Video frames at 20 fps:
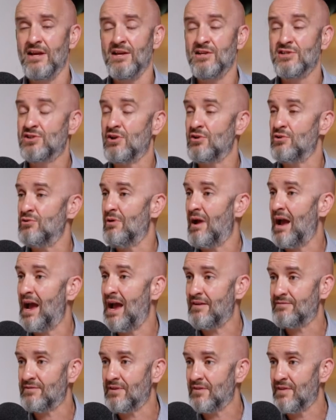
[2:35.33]
So you
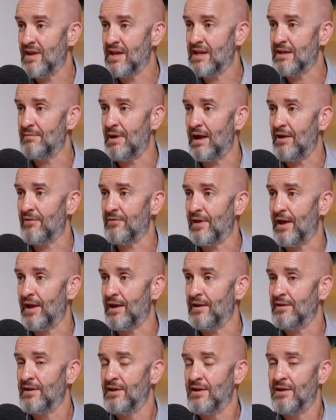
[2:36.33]
have to think about
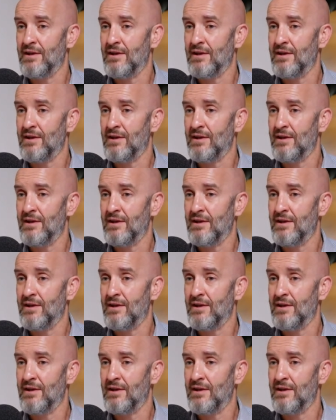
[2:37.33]
that.